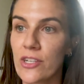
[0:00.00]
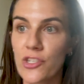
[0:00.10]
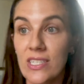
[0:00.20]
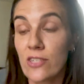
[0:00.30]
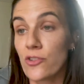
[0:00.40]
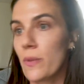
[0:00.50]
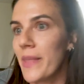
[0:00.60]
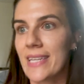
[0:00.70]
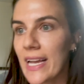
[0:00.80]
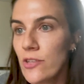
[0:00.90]
It just thinks there's
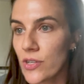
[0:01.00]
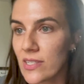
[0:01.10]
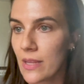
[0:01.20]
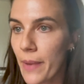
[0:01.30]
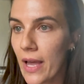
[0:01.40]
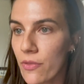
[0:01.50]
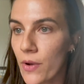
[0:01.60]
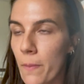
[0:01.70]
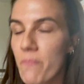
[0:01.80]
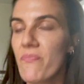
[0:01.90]
something dangerous in the
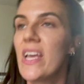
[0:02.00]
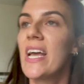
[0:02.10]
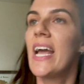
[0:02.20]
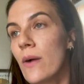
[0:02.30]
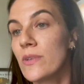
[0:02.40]
bathroom. I